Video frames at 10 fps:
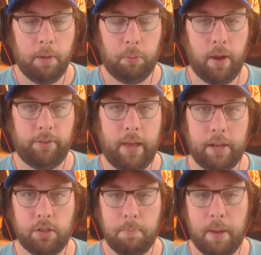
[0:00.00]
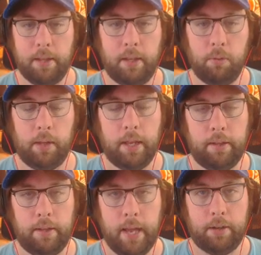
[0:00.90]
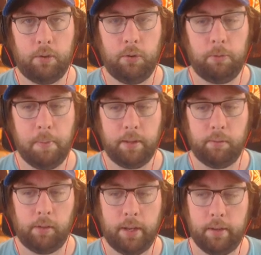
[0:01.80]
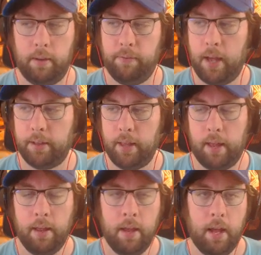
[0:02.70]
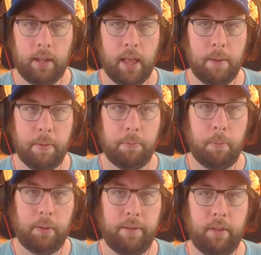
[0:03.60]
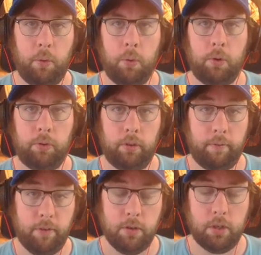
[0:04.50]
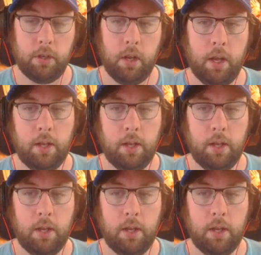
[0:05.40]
price action, mainly related to technicals, mainly related to the fact that a lot of people believe that oracles are the future.